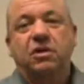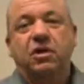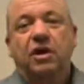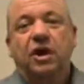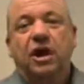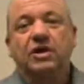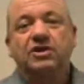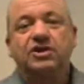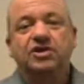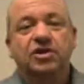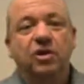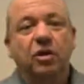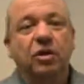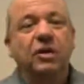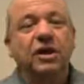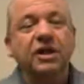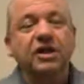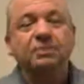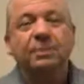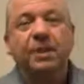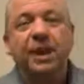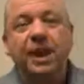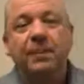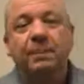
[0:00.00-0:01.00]
As soon
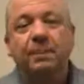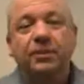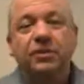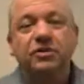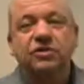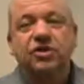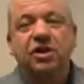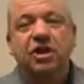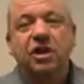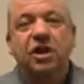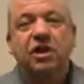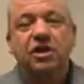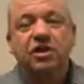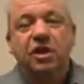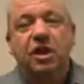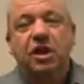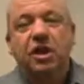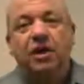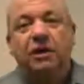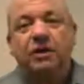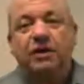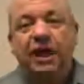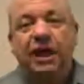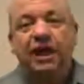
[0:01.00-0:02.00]
as people's,
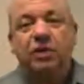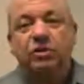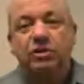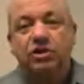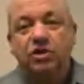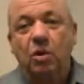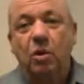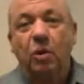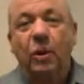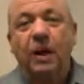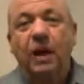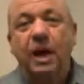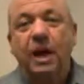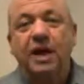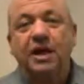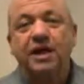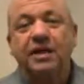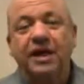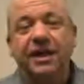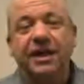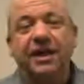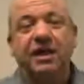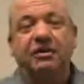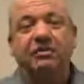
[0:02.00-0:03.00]
like what's going on
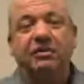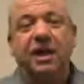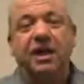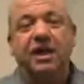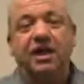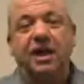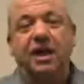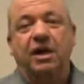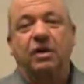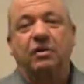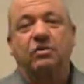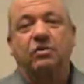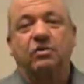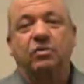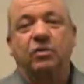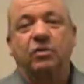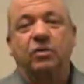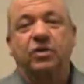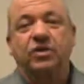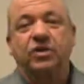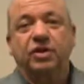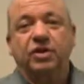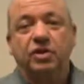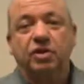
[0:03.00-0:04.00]
in Italy right now,
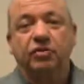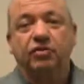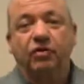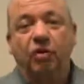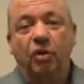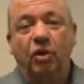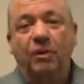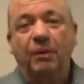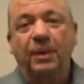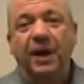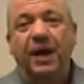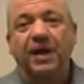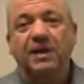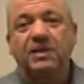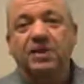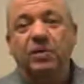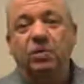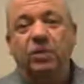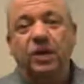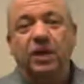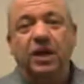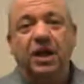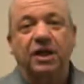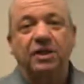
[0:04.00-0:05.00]
with the 4 banks that
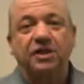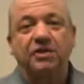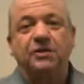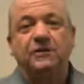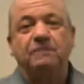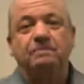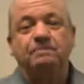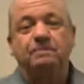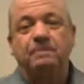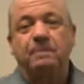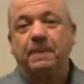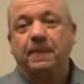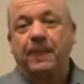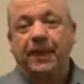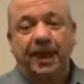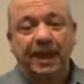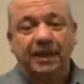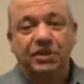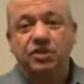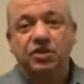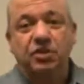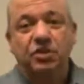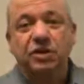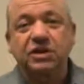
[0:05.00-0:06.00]
went under,
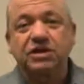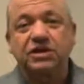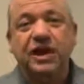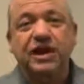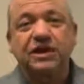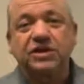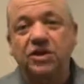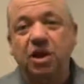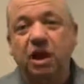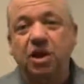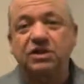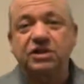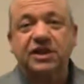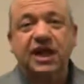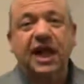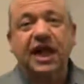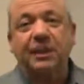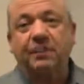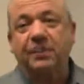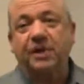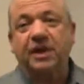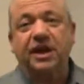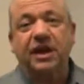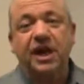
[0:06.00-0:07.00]
as soon as that starts
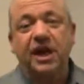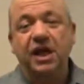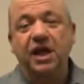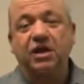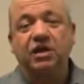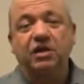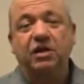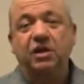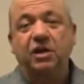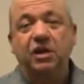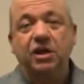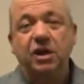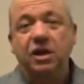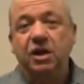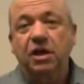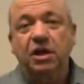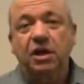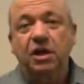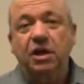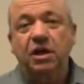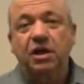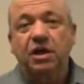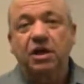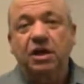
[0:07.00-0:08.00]
happening here,
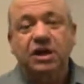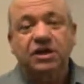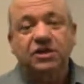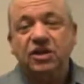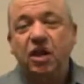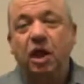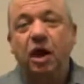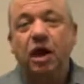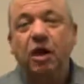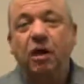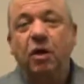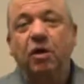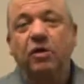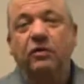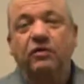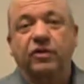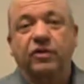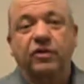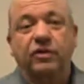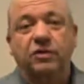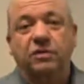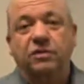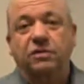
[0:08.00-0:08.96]
it's all over.